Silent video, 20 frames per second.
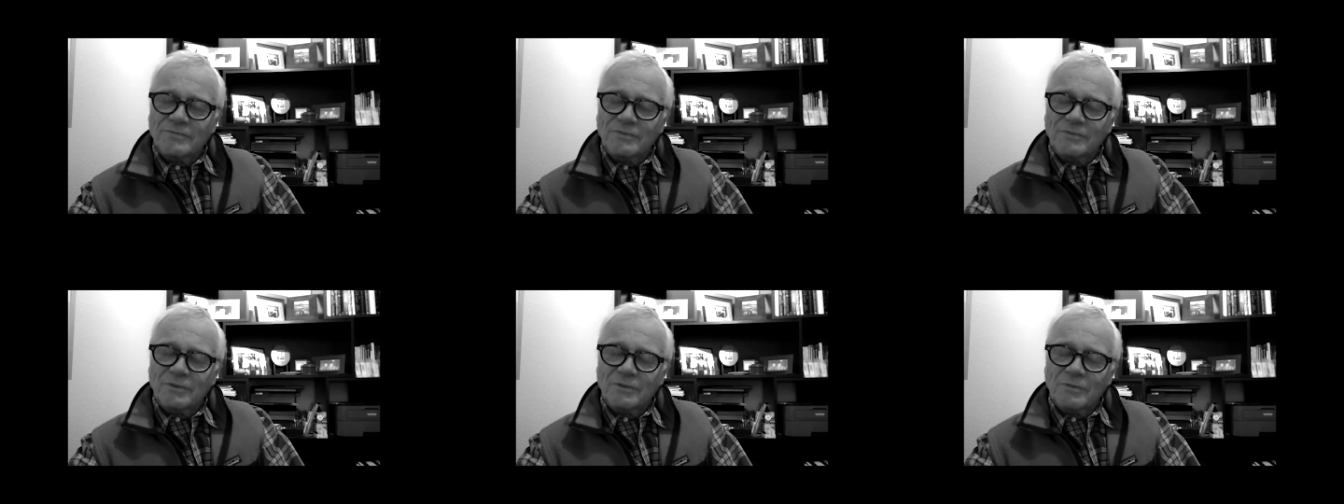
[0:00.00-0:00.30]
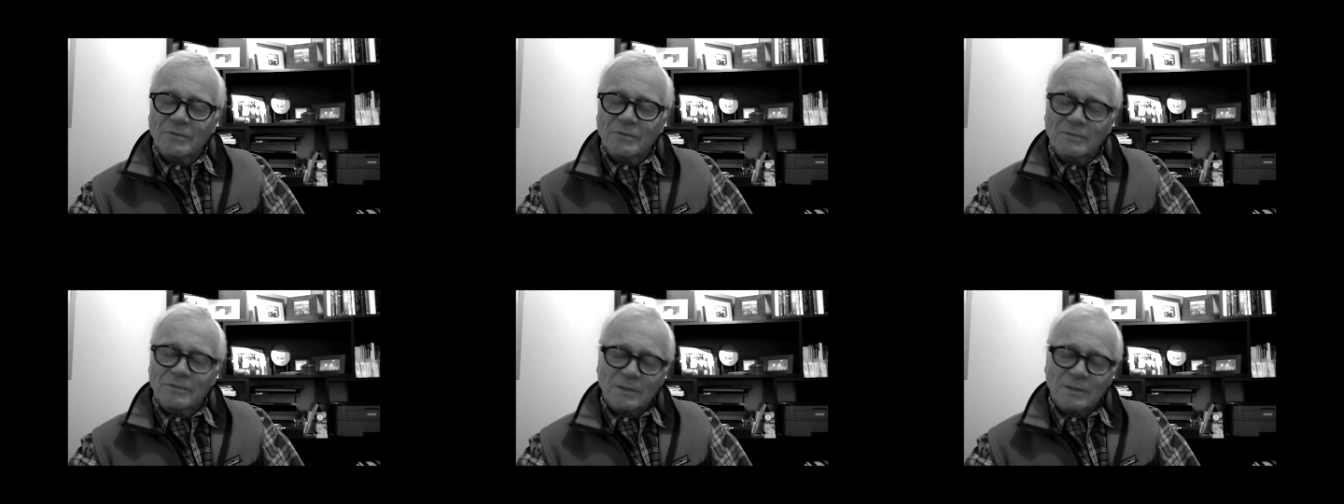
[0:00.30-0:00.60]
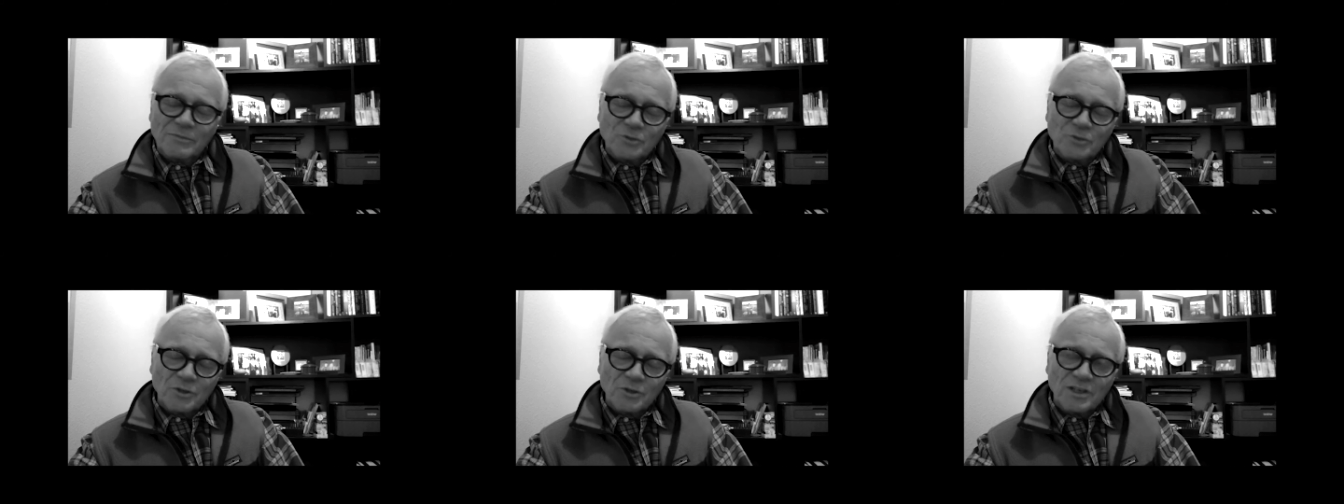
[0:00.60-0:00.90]
pro
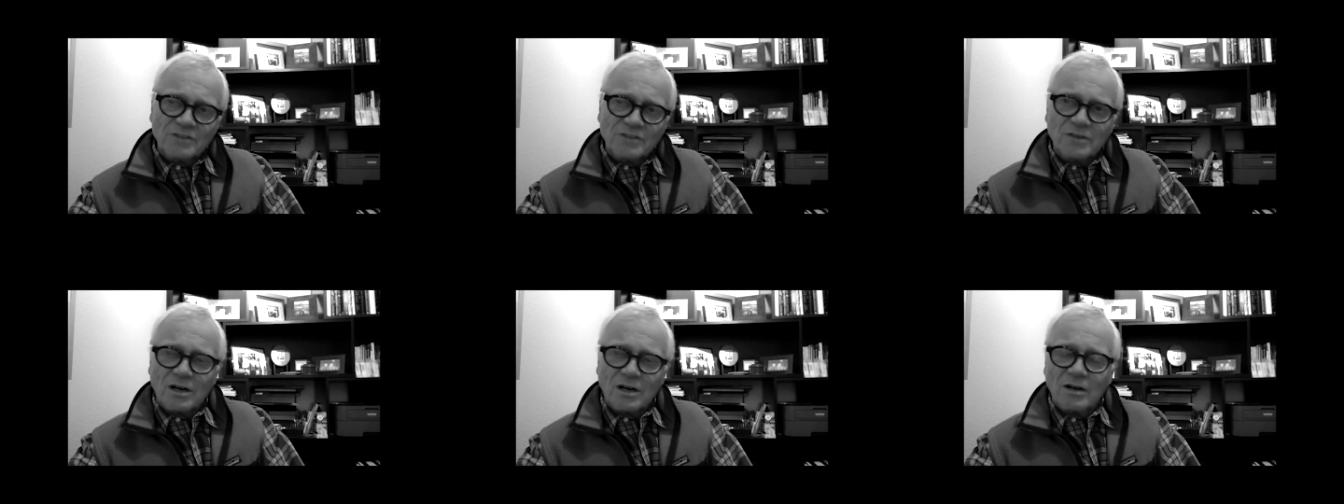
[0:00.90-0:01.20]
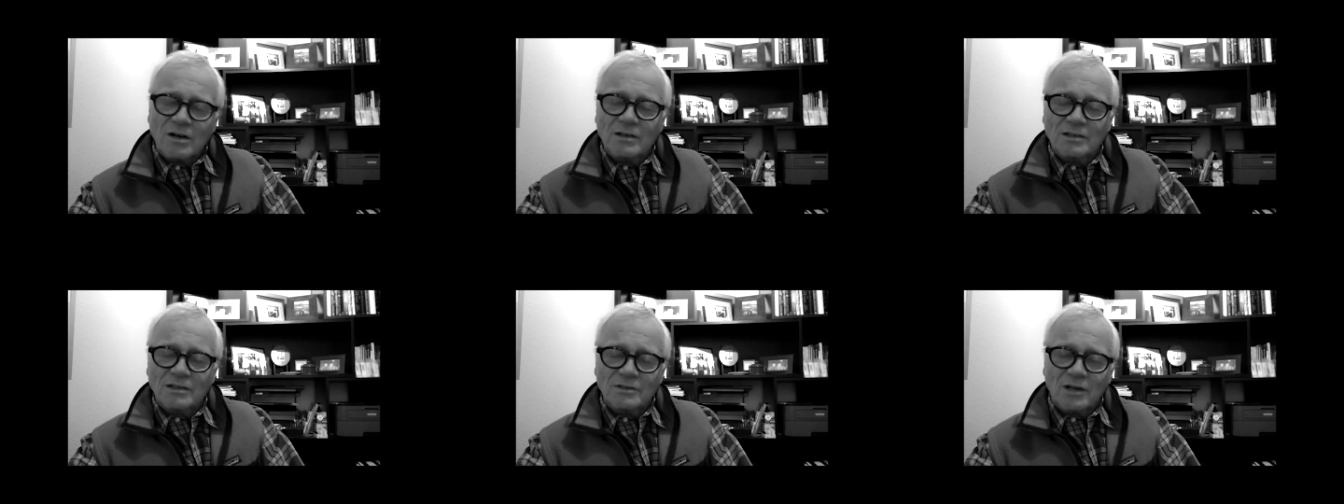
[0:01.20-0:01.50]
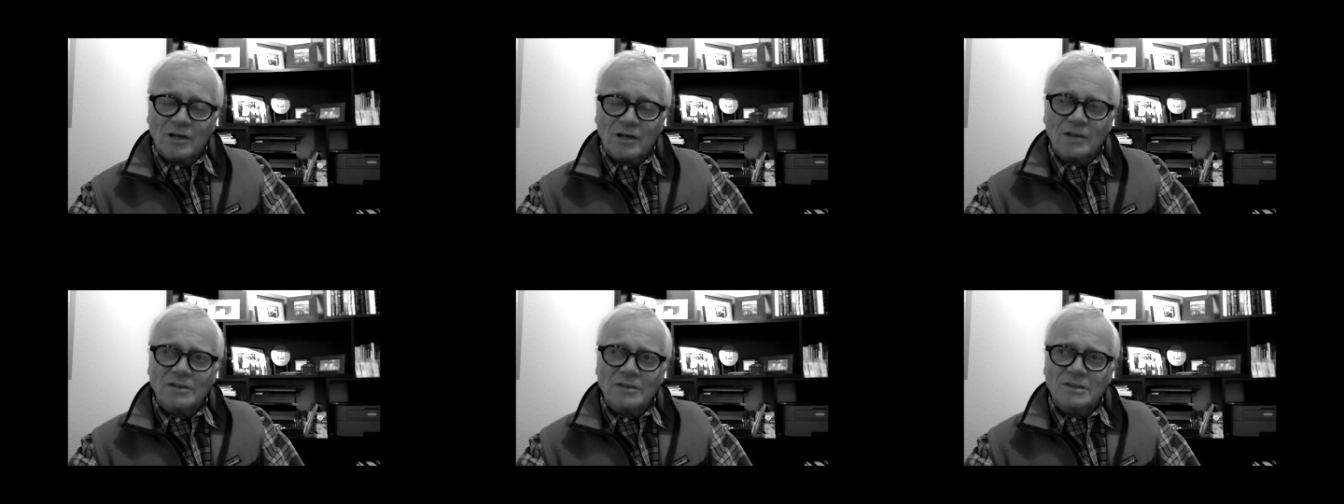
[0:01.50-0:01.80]
I'm shooting it dark in the
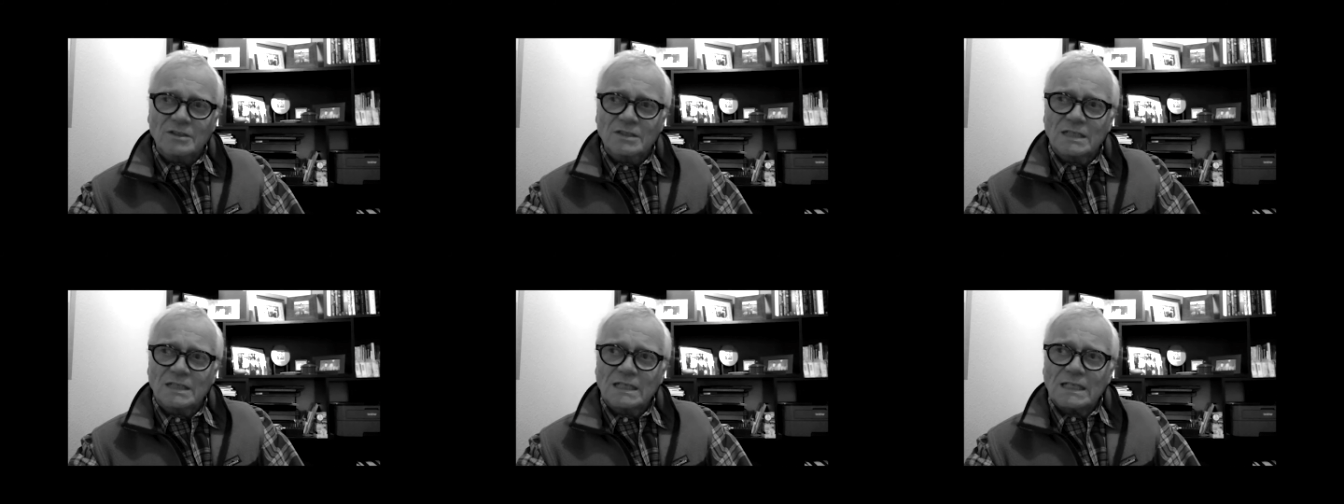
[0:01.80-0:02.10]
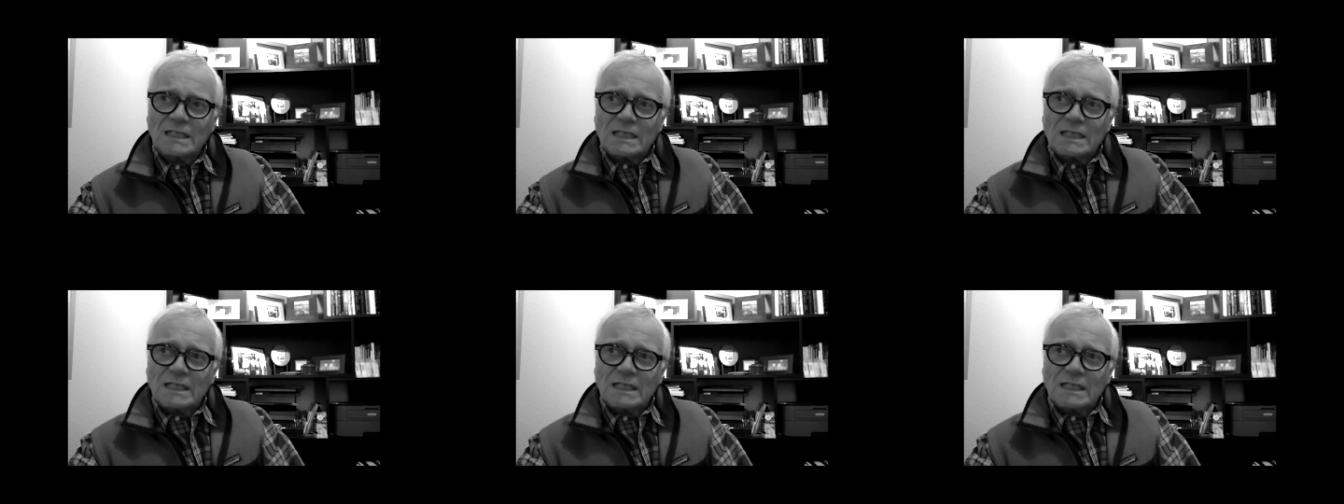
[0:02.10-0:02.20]
darkness.